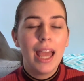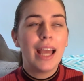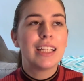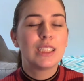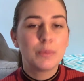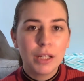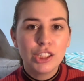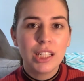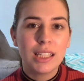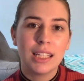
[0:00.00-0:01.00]

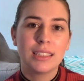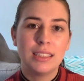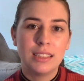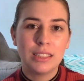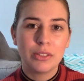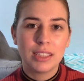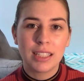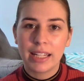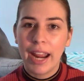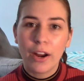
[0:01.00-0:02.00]
especially thanks to series
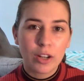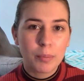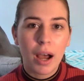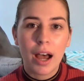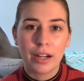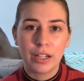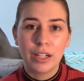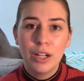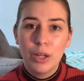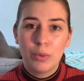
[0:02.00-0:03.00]
like Harry Potter,
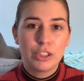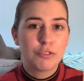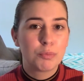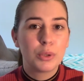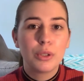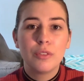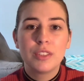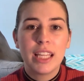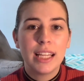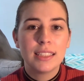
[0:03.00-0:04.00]
which have proved
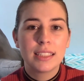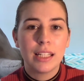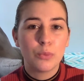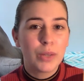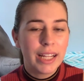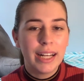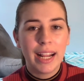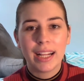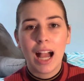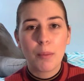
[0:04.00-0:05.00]
kids can read
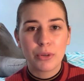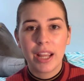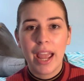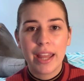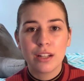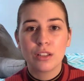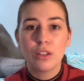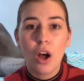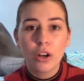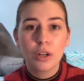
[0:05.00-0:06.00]
and comprehend
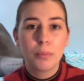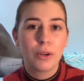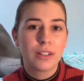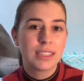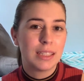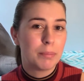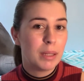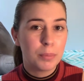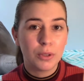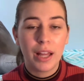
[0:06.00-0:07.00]
longer books than
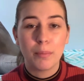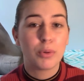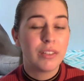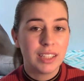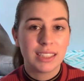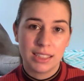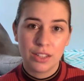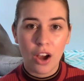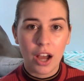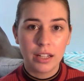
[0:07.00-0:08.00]
people had previously
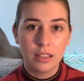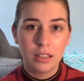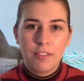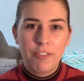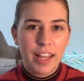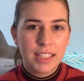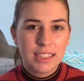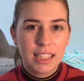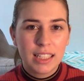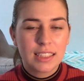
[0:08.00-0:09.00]
thought.
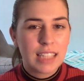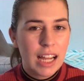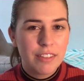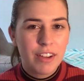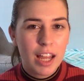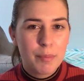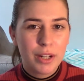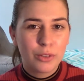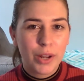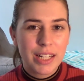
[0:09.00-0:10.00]
Fantasy and sci-fi
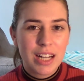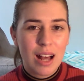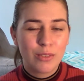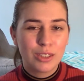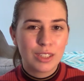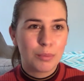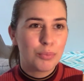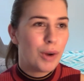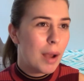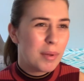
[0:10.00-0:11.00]
middle grade novels are
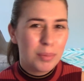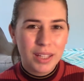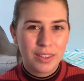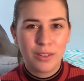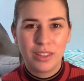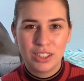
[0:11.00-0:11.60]
probably the only